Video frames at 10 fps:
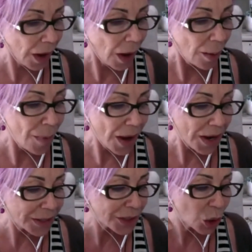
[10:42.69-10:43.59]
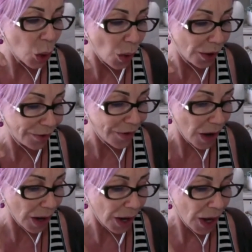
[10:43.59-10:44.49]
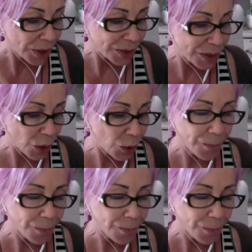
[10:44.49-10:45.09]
But it's to qualify it. So